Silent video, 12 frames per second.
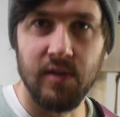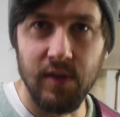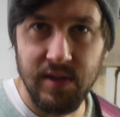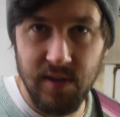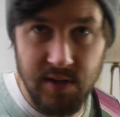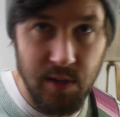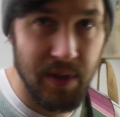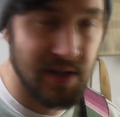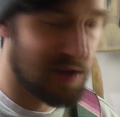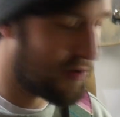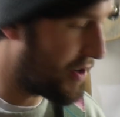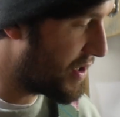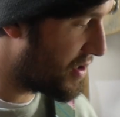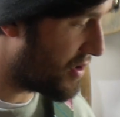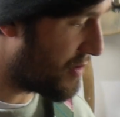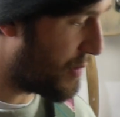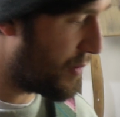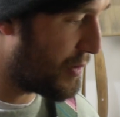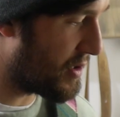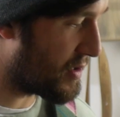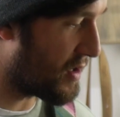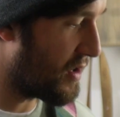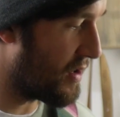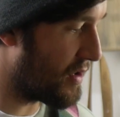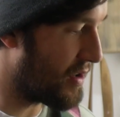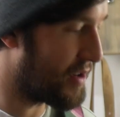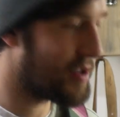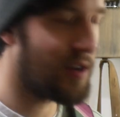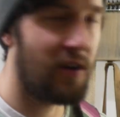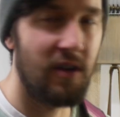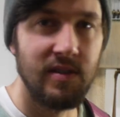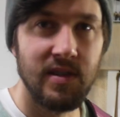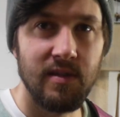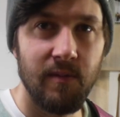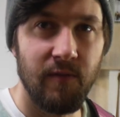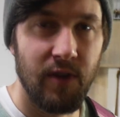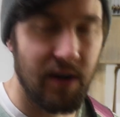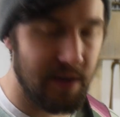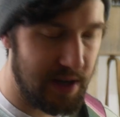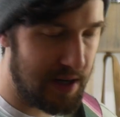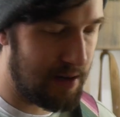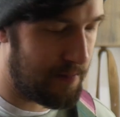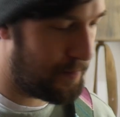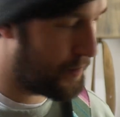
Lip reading: So it's a bit strange at the moment because the guitar is very